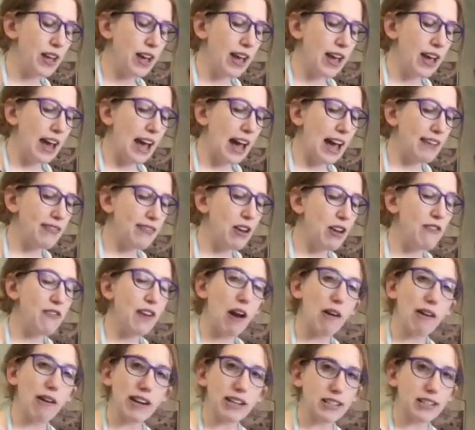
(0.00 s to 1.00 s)
And they're
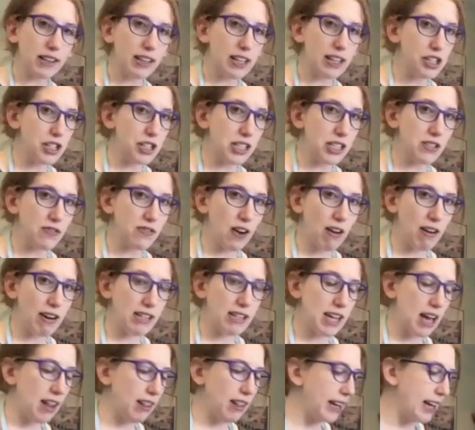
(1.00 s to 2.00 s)
very delicious, very
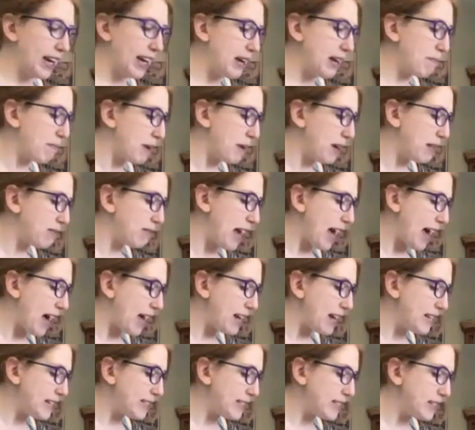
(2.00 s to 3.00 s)
delicate, but that
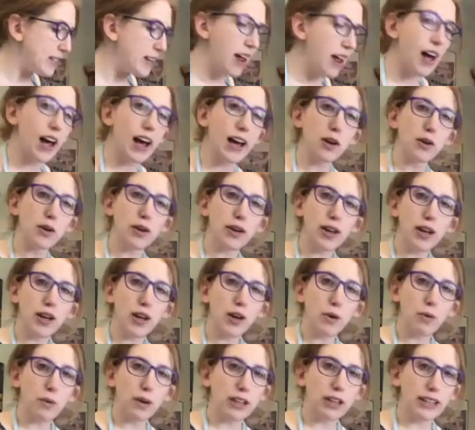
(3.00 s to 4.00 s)
is not
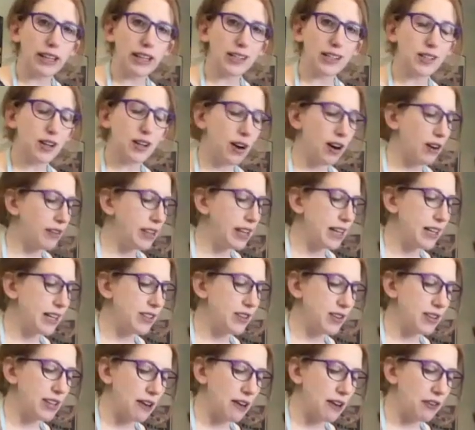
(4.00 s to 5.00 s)
what these are. These
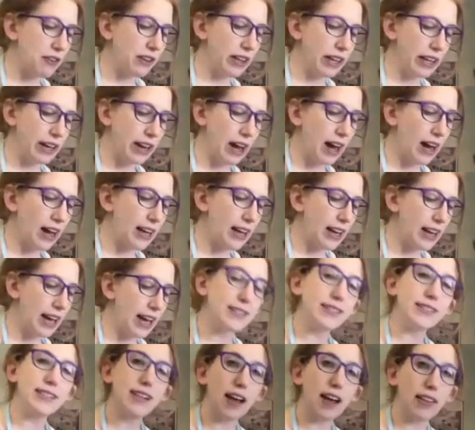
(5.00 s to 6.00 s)
are definitely not
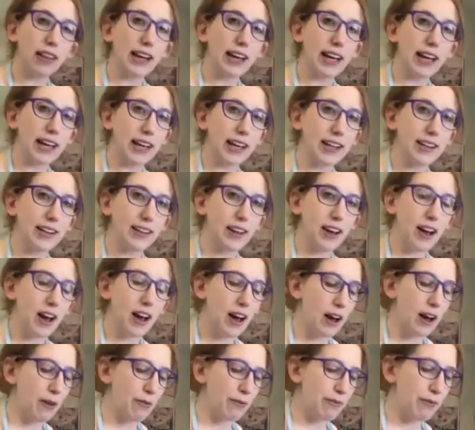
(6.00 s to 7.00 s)
as delicate
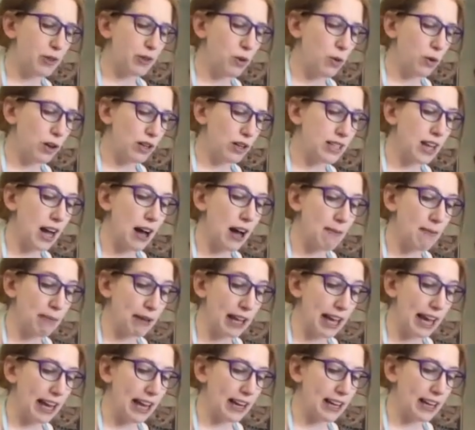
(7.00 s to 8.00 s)
or as
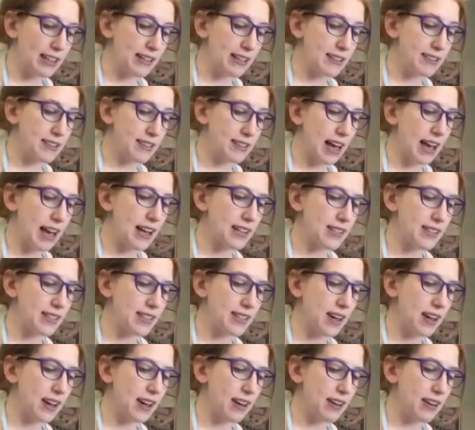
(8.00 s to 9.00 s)
complicated as
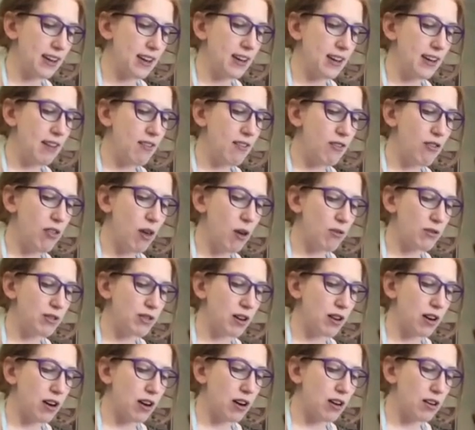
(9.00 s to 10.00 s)
those
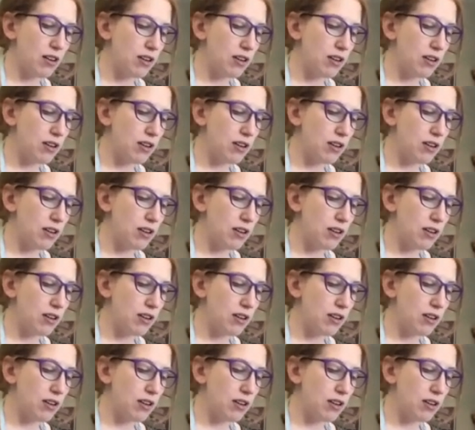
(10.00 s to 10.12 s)
are.